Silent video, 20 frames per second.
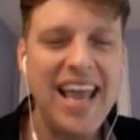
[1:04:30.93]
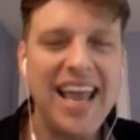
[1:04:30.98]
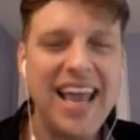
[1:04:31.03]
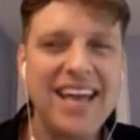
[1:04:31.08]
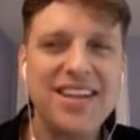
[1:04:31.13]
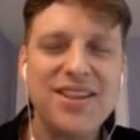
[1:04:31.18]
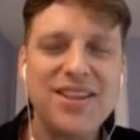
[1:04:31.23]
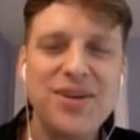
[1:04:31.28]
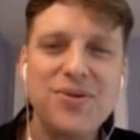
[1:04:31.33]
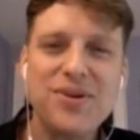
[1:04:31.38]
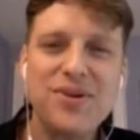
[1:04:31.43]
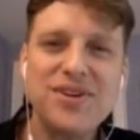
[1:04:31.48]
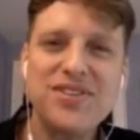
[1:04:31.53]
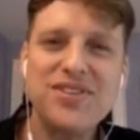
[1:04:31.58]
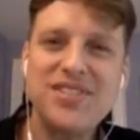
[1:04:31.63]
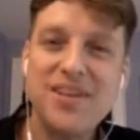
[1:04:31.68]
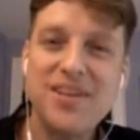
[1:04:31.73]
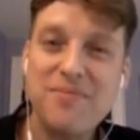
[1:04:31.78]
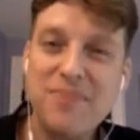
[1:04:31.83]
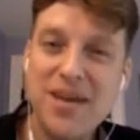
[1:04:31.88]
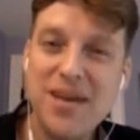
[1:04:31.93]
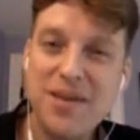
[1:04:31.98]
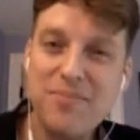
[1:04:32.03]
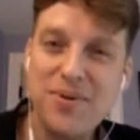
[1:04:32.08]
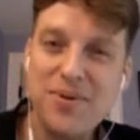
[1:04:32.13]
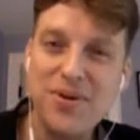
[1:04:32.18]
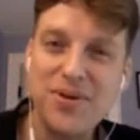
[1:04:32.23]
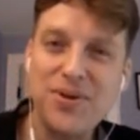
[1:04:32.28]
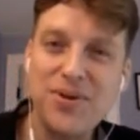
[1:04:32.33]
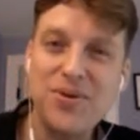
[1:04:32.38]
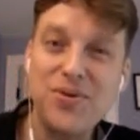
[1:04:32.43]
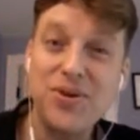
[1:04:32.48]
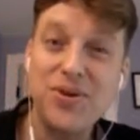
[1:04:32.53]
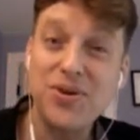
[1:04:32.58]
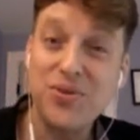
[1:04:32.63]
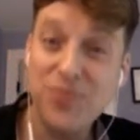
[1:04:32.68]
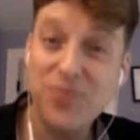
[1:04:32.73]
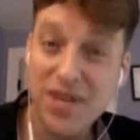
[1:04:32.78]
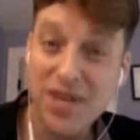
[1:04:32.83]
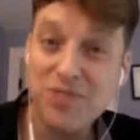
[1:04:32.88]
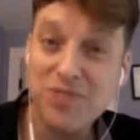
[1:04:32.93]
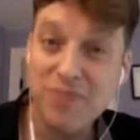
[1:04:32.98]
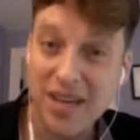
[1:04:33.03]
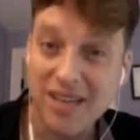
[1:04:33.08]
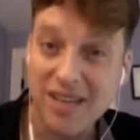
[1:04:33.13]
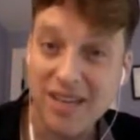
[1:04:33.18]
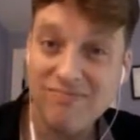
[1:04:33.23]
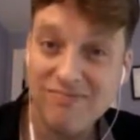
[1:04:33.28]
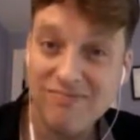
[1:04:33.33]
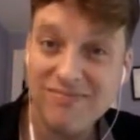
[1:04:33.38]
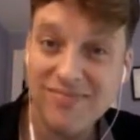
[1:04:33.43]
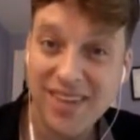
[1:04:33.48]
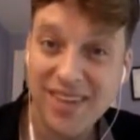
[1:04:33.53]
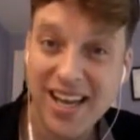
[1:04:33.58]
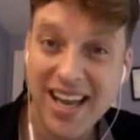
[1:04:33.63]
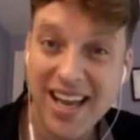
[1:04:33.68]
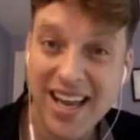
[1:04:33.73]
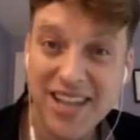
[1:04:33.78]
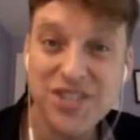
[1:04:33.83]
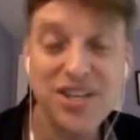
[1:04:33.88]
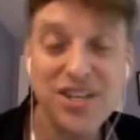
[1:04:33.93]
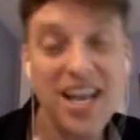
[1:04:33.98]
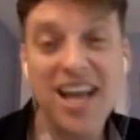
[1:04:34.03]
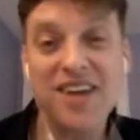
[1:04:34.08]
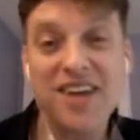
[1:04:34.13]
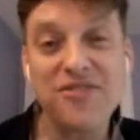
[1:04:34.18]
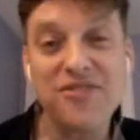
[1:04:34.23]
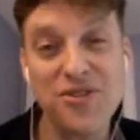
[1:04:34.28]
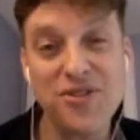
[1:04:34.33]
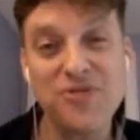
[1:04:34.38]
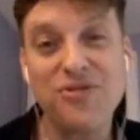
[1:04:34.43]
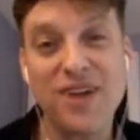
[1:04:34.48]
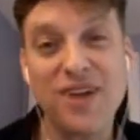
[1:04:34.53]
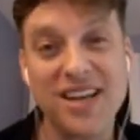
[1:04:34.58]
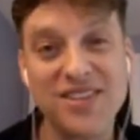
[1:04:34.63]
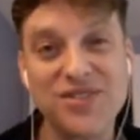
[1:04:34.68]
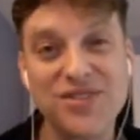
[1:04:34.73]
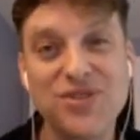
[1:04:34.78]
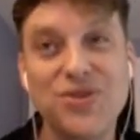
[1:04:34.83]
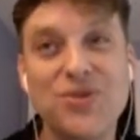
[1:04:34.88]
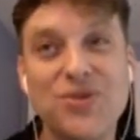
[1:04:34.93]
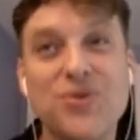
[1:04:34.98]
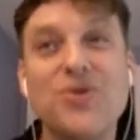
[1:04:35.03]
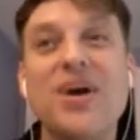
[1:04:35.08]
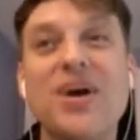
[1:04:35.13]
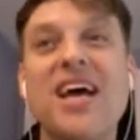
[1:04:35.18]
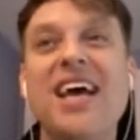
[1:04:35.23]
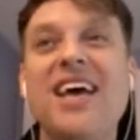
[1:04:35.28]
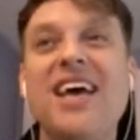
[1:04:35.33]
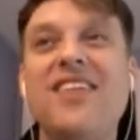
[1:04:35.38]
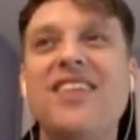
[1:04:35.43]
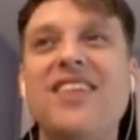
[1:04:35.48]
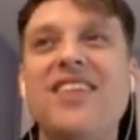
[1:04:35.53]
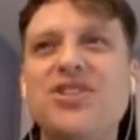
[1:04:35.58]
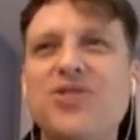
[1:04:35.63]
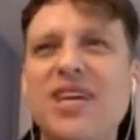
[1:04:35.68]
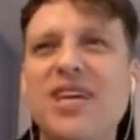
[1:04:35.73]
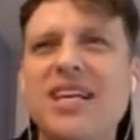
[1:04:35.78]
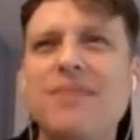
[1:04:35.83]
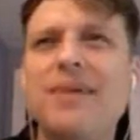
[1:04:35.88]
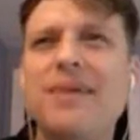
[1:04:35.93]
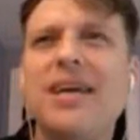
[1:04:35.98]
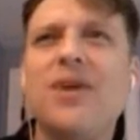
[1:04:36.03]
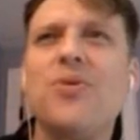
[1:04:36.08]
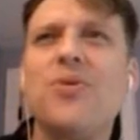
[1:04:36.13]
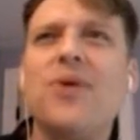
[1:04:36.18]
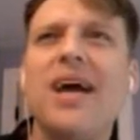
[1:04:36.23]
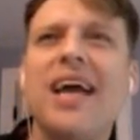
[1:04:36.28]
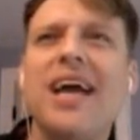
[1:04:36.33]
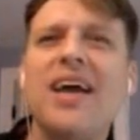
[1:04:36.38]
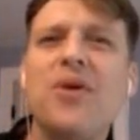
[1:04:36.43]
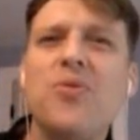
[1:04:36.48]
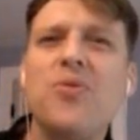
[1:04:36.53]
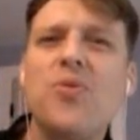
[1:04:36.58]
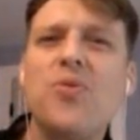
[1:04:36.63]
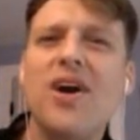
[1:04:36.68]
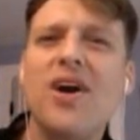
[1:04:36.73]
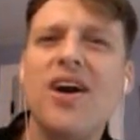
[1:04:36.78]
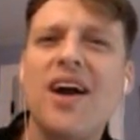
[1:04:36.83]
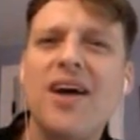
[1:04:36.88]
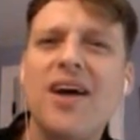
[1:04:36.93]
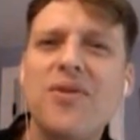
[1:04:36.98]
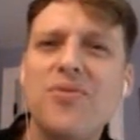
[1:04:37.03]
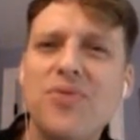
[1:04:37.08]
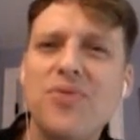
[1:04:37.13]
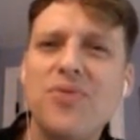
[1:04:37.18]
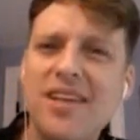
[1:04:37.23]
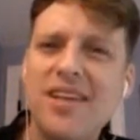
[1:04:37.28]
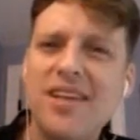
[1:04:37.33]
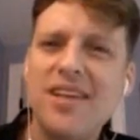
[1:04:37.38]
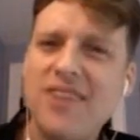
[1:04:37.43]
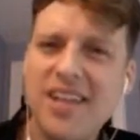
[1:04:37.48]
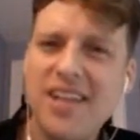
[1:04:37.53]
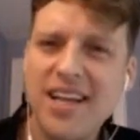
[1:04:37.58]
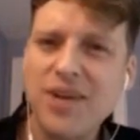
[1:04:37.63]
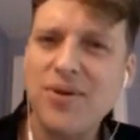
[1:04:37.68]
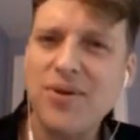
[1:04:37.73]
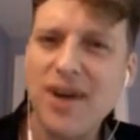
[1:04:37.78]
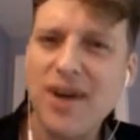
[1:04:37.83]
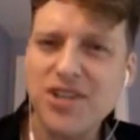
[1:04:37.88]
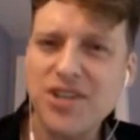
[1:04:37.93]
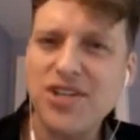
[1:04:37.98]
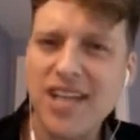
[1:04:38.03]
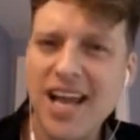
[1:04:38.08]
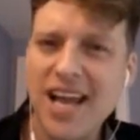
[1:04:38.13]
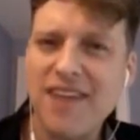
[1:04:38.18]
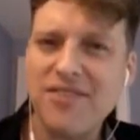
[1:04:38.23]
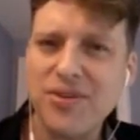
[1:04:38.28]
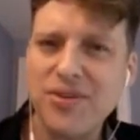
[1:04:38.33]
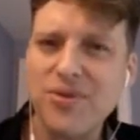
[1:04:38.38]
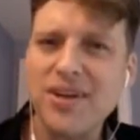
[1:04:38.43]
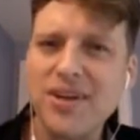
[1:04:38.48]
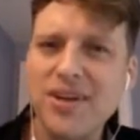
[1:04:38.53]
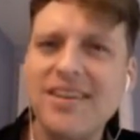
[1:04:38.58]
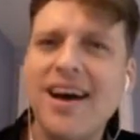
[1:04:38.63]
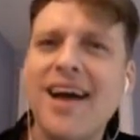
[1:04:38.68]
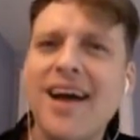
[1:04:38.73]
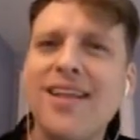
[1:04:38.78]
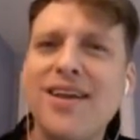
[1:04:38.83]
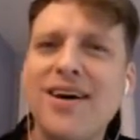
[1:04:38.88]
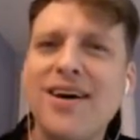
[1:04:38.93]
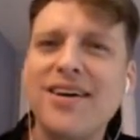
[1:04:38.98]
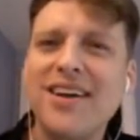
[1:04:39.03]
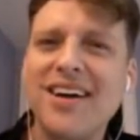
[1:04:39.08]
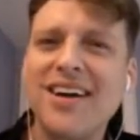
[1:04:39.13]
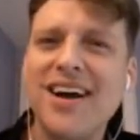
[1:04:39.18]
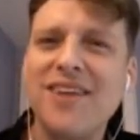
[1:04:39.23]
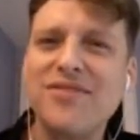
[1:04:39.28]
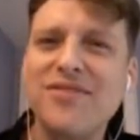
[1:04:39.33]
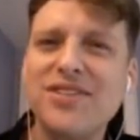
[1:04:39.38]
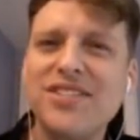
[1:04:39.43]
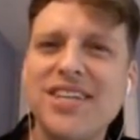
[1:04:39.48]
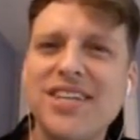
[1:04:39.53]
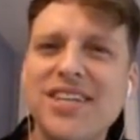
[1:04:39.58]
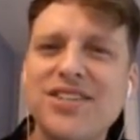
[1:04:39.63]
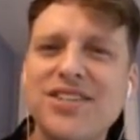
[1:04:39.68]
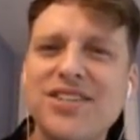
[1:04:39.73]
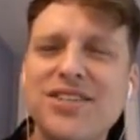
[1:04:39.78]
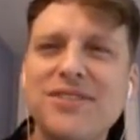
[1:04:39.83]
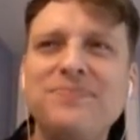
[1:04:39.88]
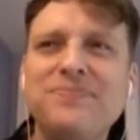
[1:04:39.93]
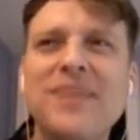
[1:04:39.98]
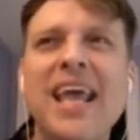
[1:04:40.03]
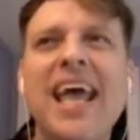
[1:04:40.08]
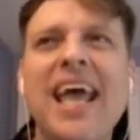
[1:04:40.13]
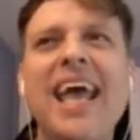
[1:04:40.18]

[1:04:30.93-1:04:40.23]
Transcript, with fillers: And there were some people who could reach me. Okay, I actually had a few friends who they treated me in a way where I really felt like we were actually having real dialogue and conversation.